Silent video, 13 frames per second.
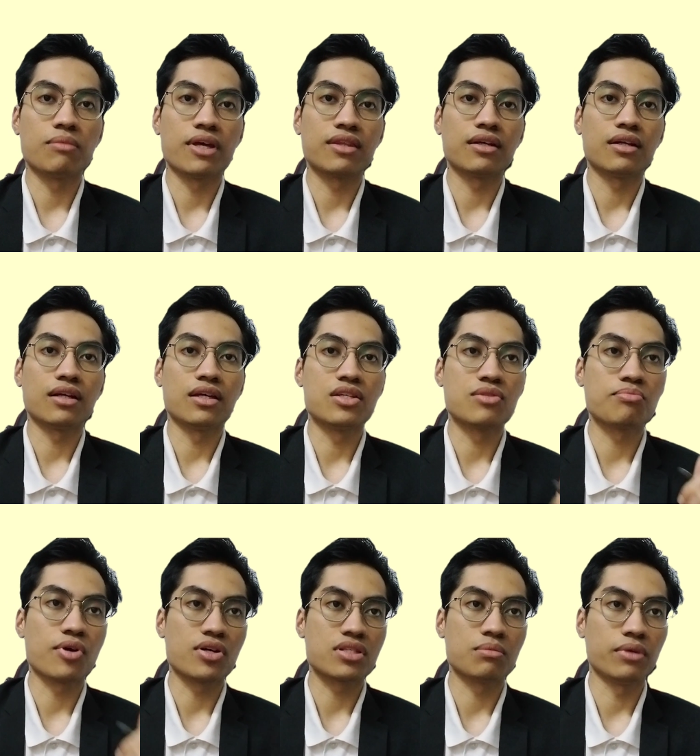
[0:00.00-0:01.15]
method is
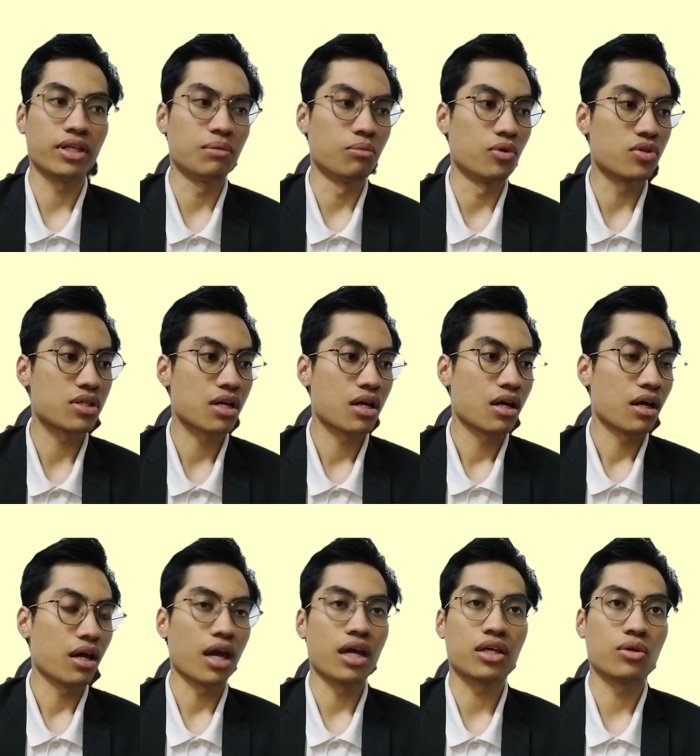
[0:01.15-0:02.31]
possibly the most
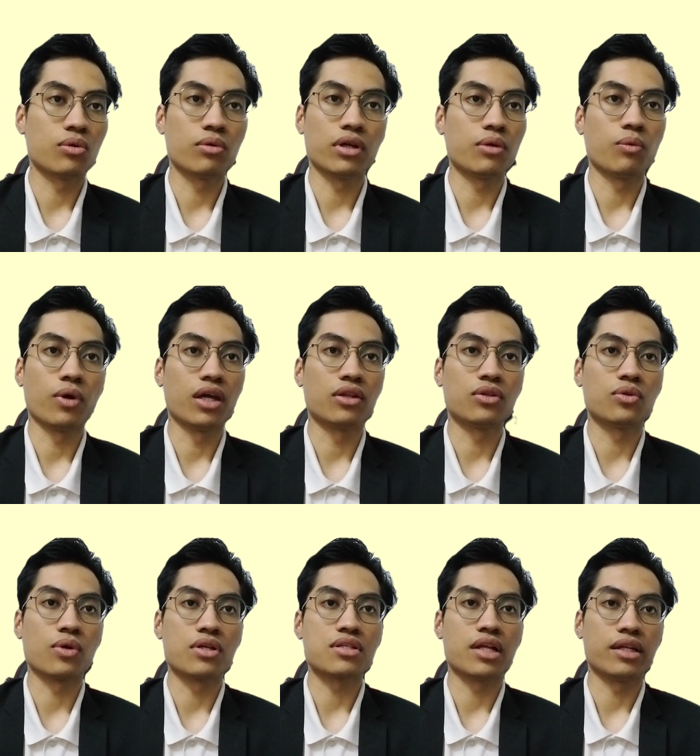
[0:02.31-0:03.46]
accurate way to
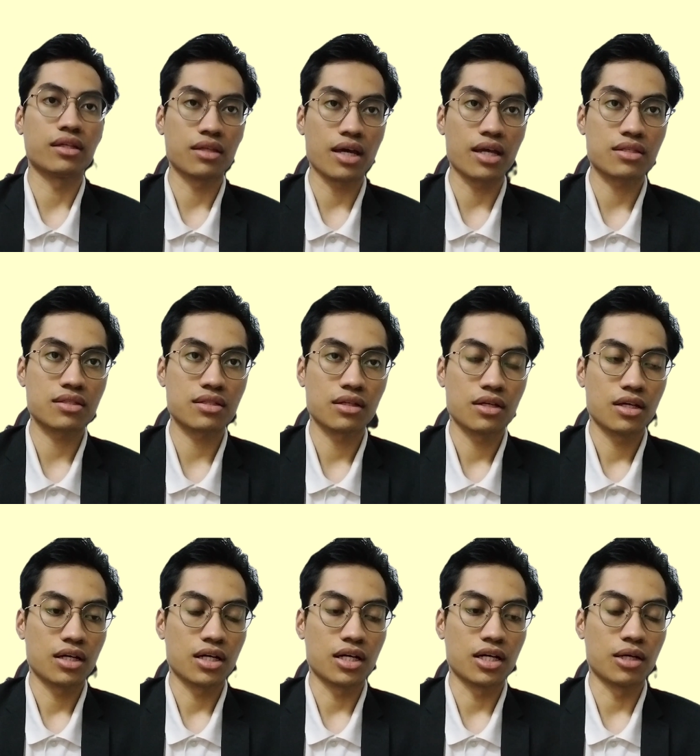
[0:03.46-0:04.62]
translate the text,
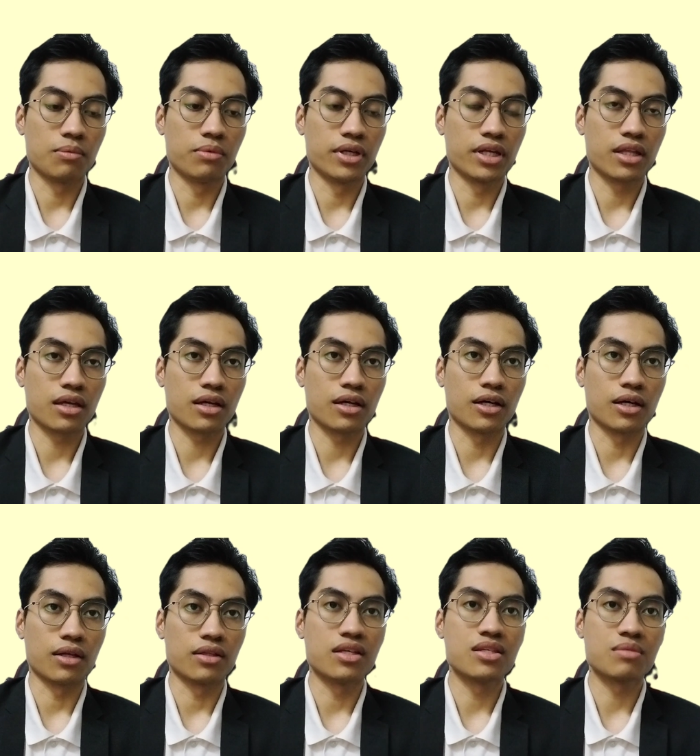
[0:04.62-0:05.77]
but
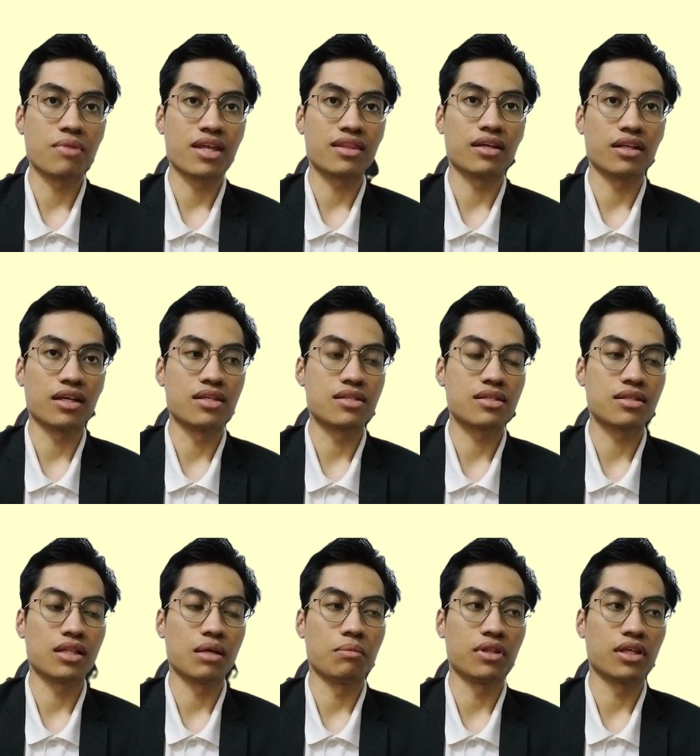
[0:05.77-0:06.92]
this method is
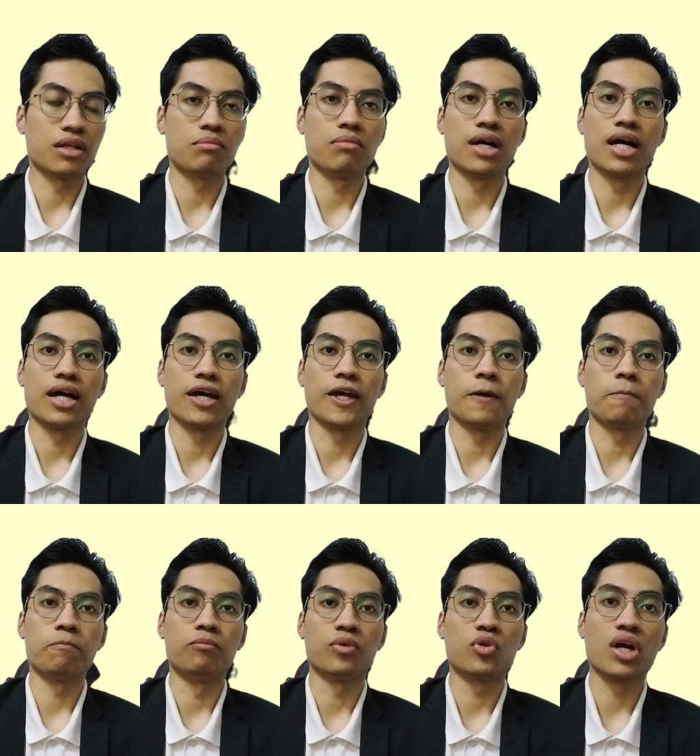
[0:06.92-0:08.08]
limited by
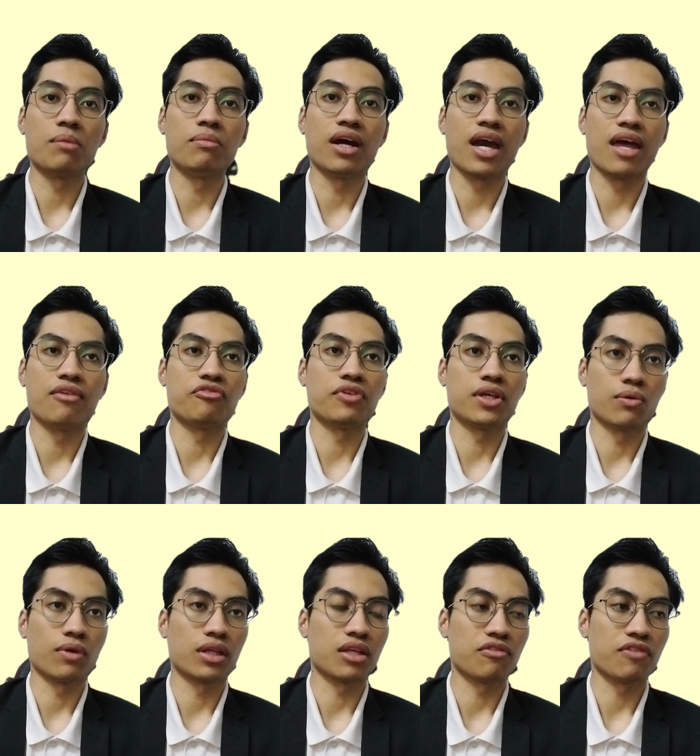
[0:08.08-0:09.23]
grammar and
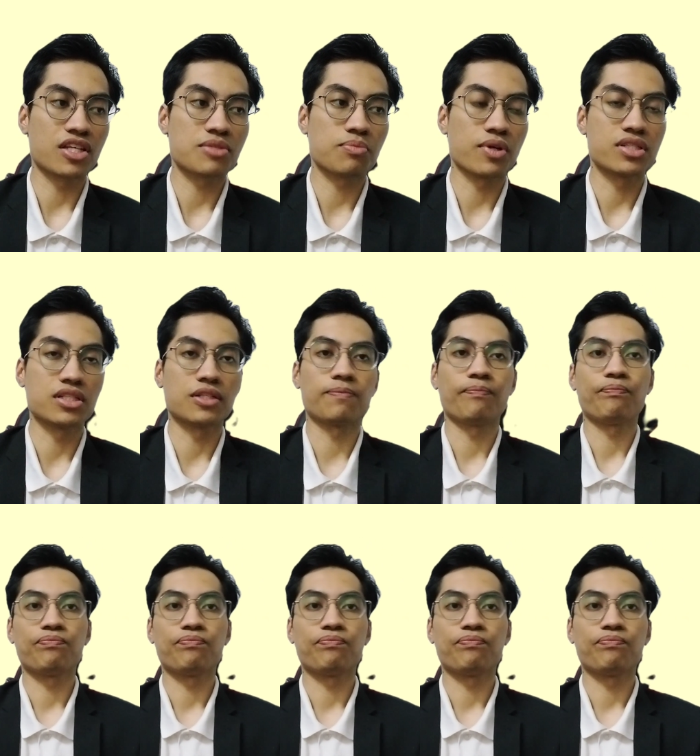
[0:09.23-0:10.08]
figurative expression.